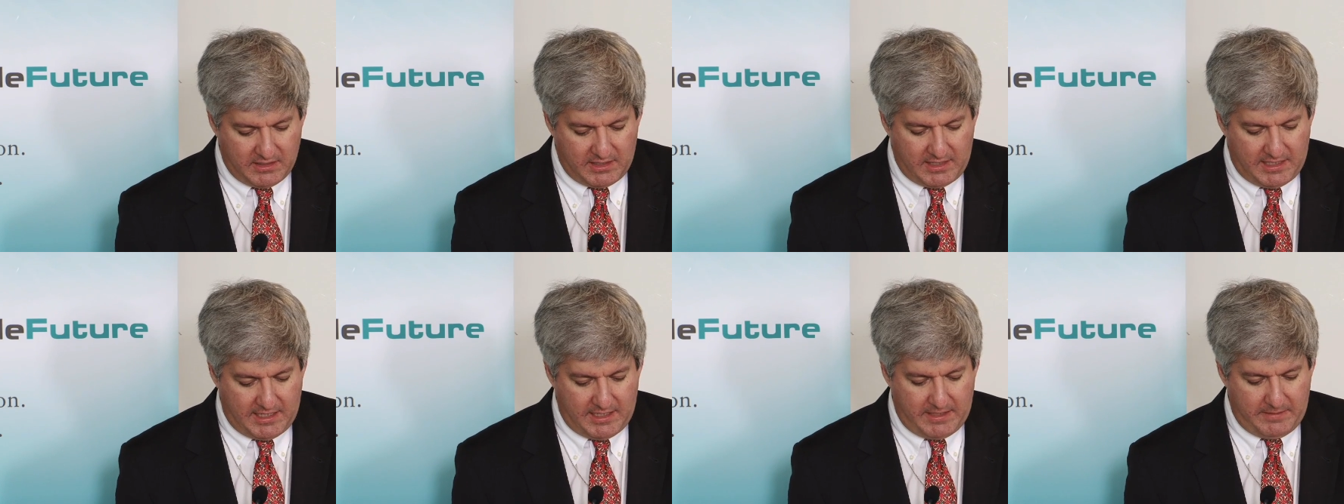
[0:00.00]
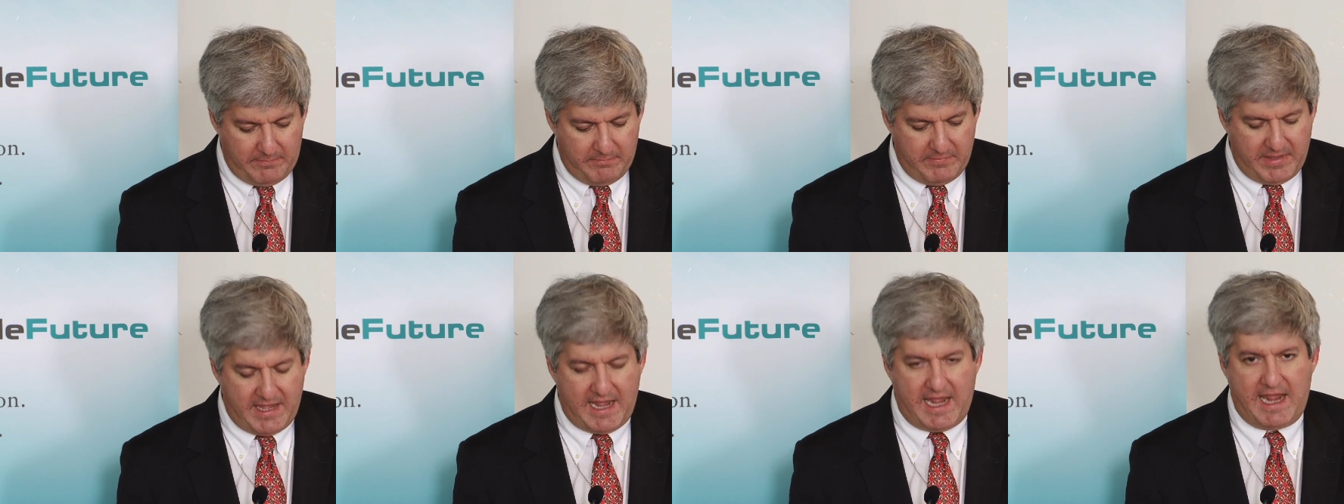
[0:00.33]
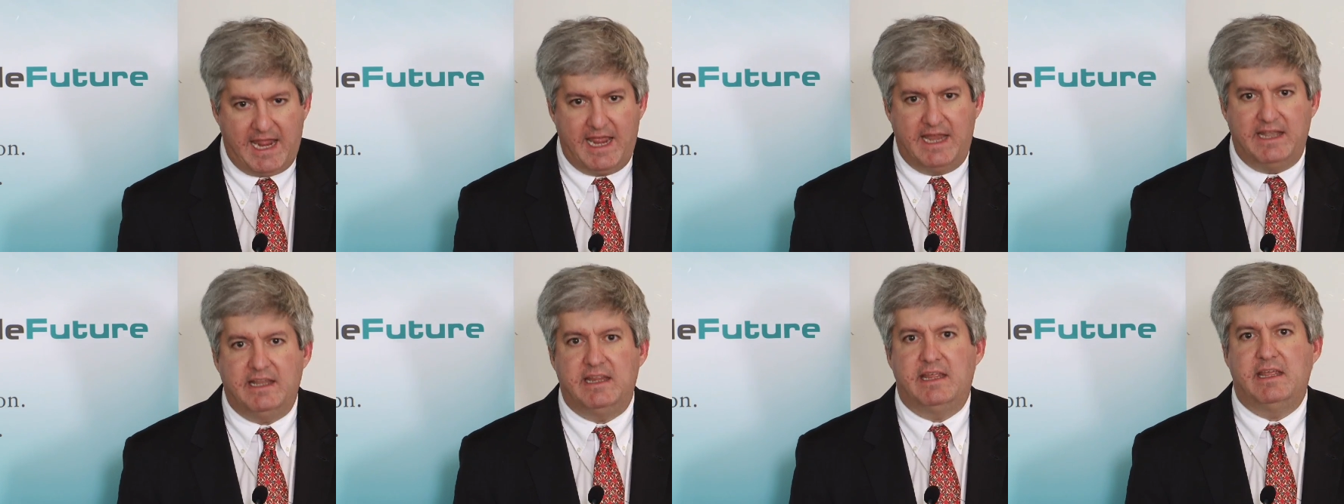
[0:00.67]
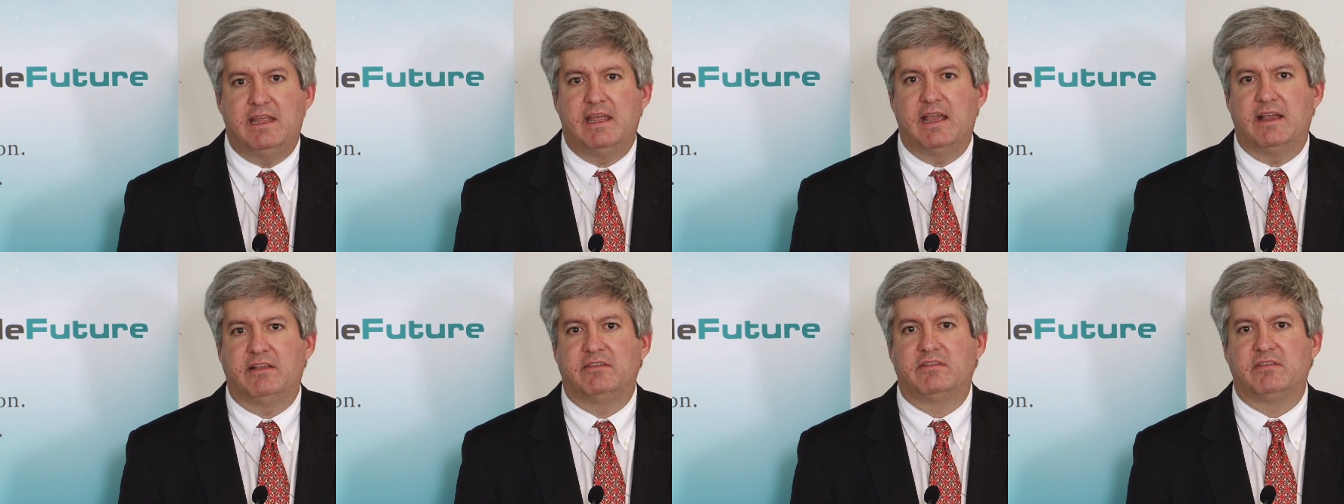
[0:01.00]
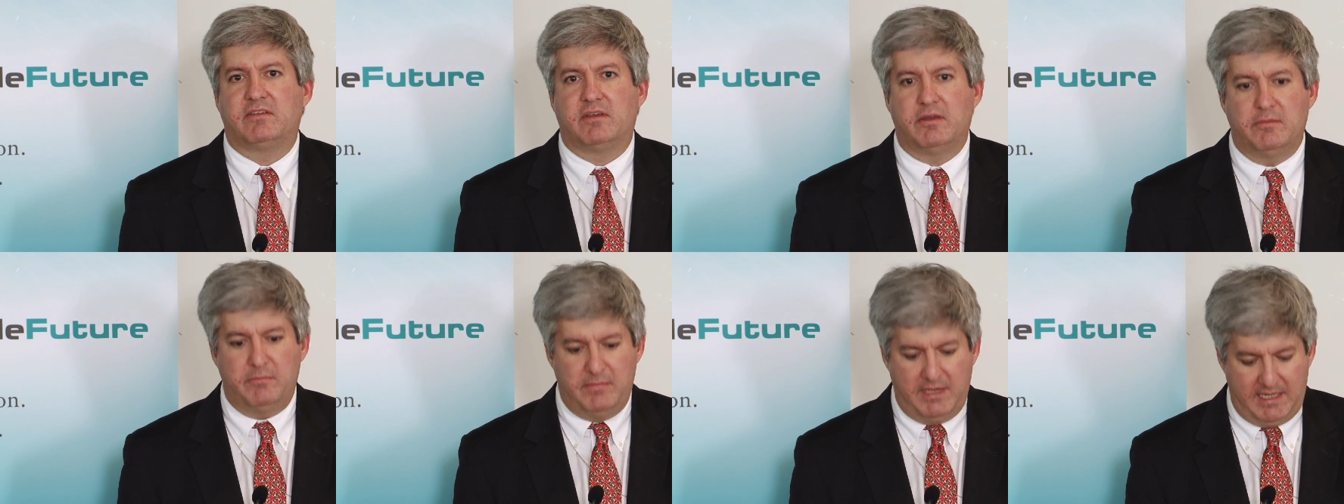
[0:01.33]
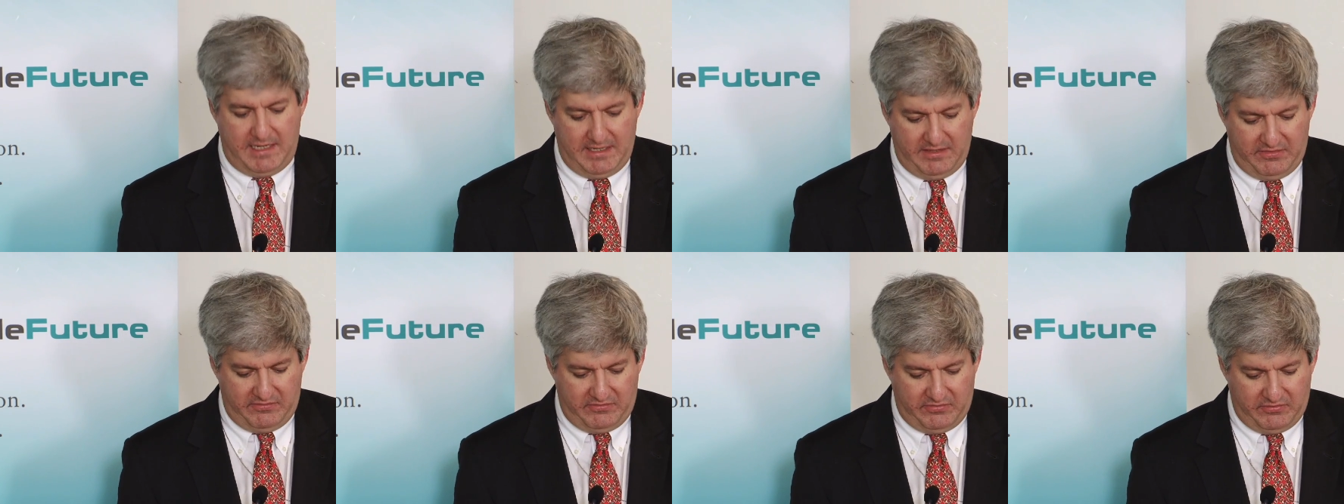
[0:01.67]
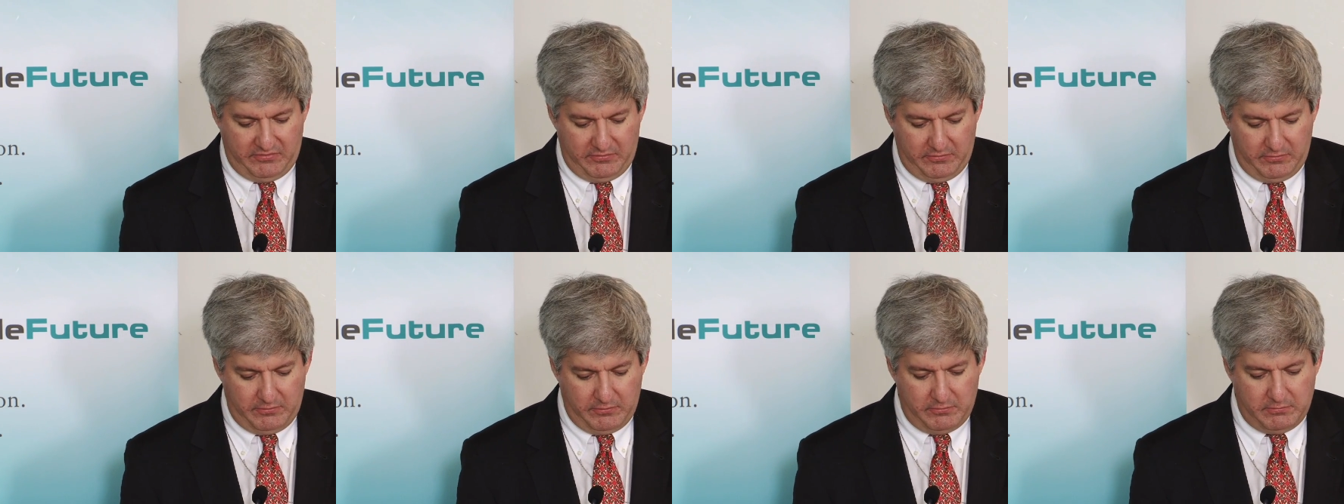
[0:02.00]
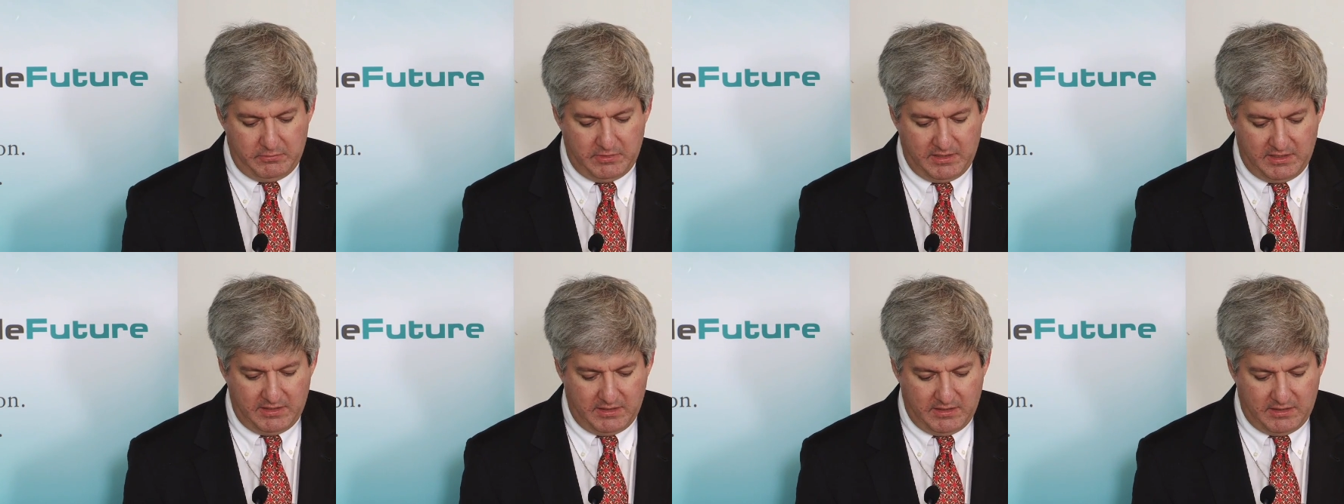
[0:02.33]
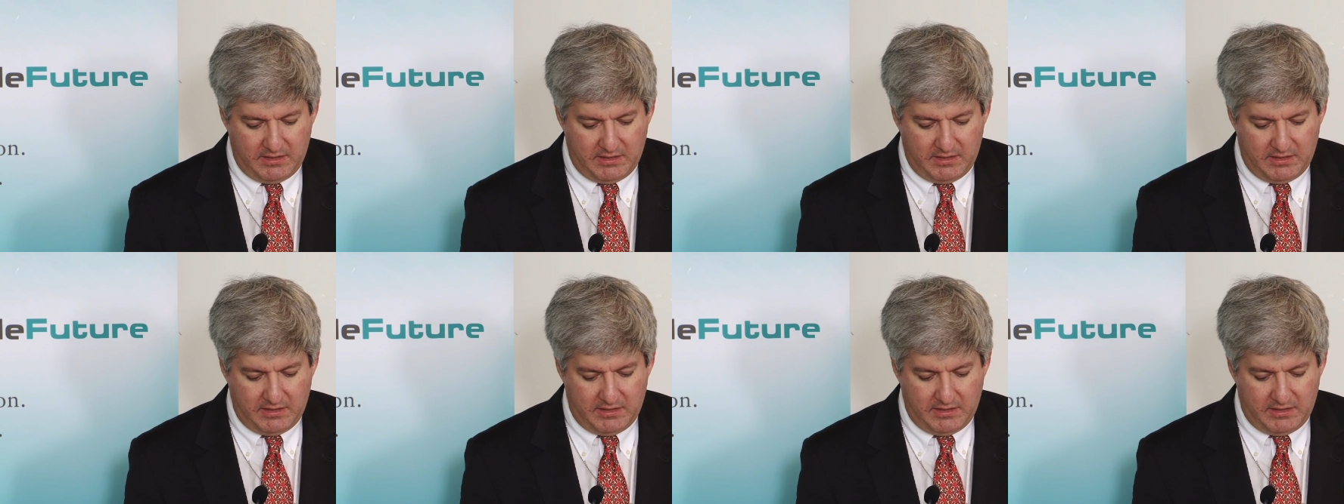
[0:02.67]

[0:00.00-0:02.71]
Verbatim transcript: And he has committed to